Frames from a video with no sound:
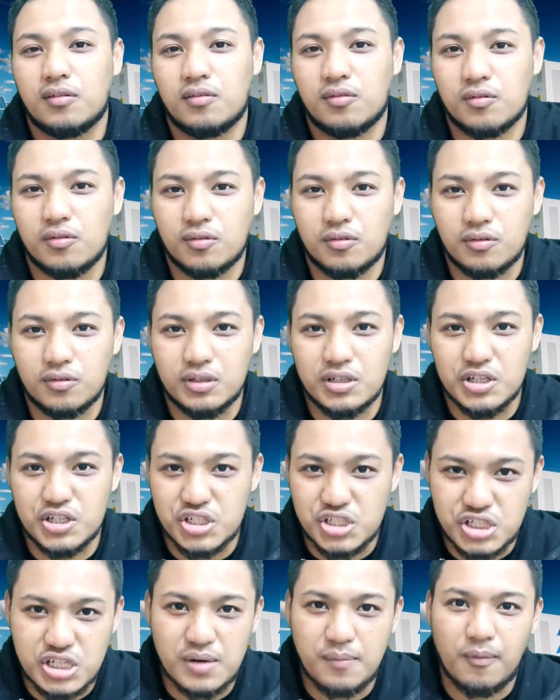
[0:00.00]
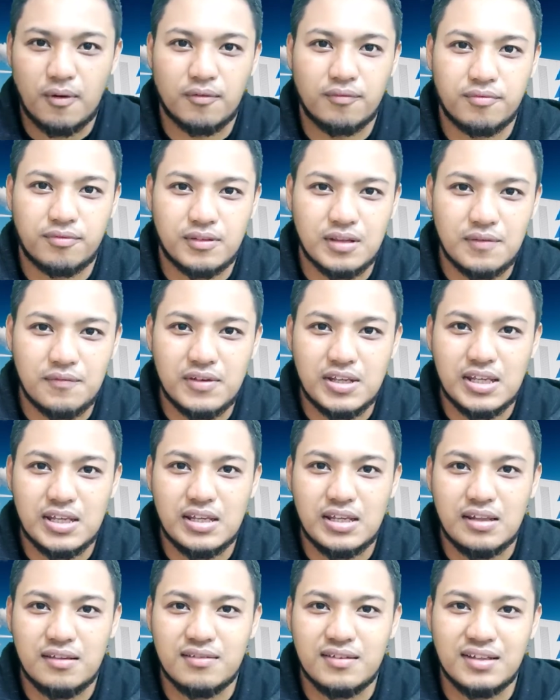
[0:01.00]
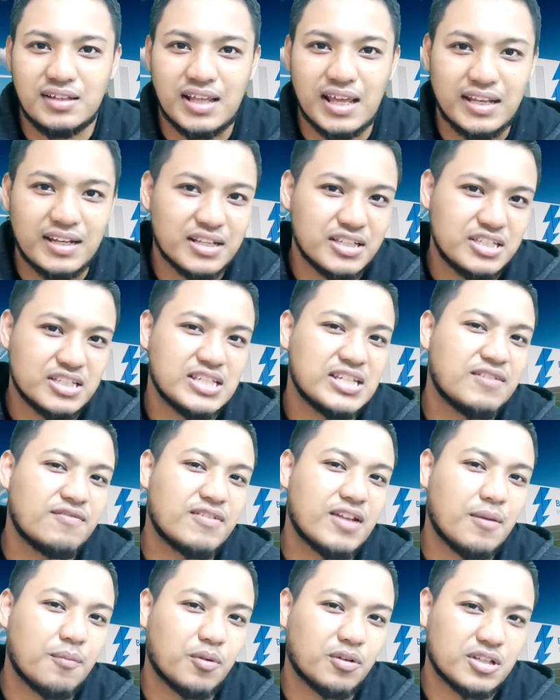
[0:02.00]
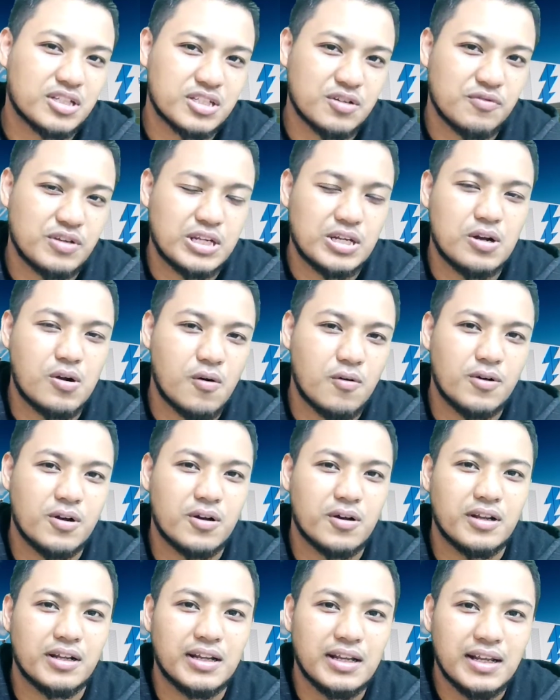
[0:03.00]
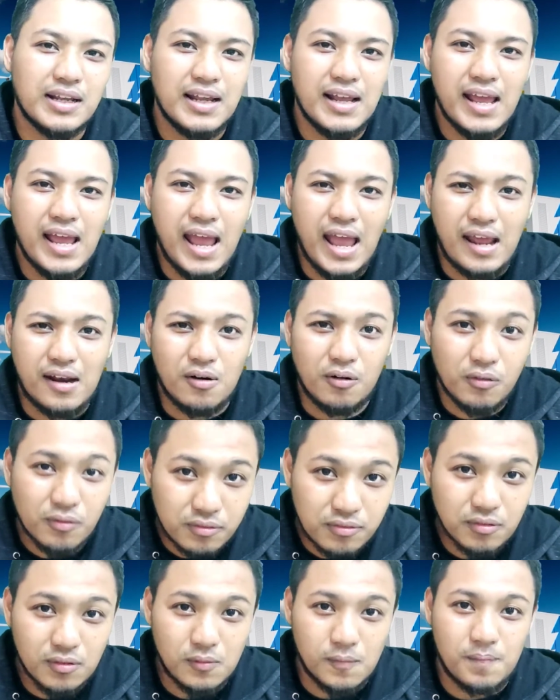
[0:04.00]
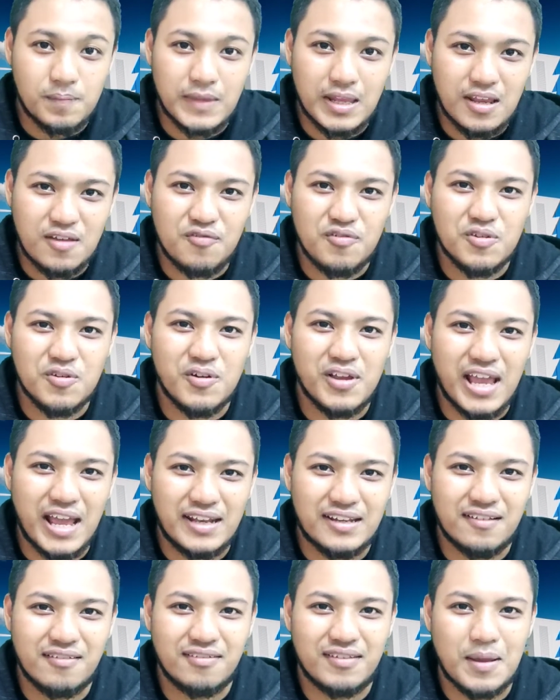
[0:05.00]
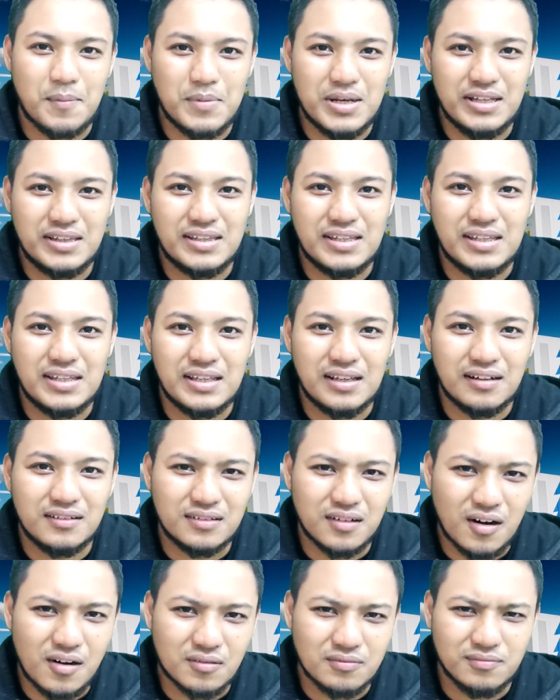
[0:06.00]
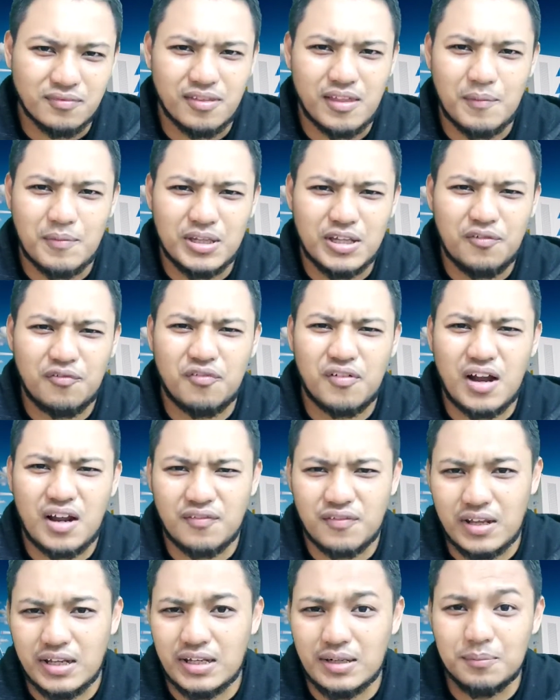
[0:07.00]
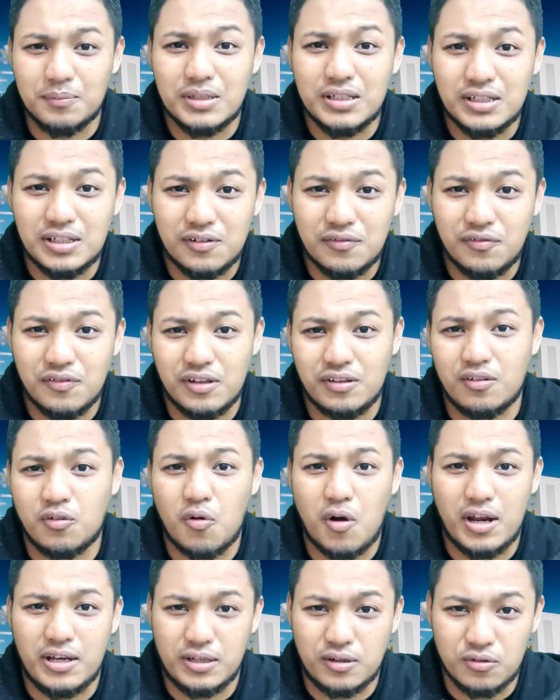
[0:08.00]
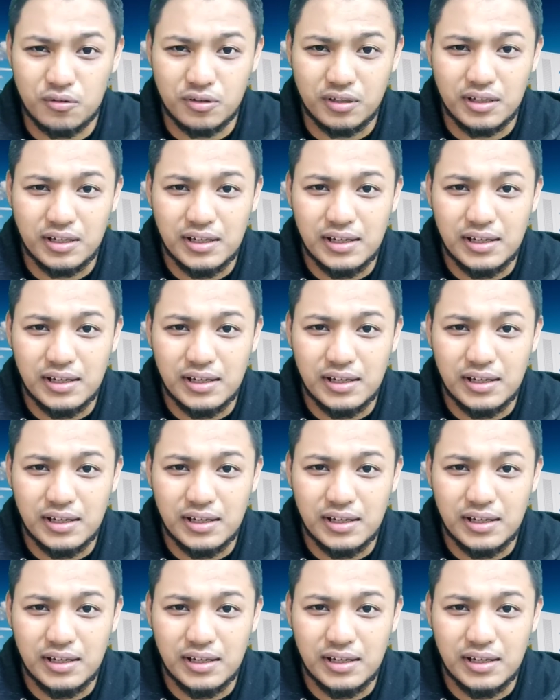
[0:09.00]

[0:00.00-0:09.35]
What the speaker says: so the shape of CV, is it can achieve that potential window or not. And also if you get the stability around 75 and above, it's quite good.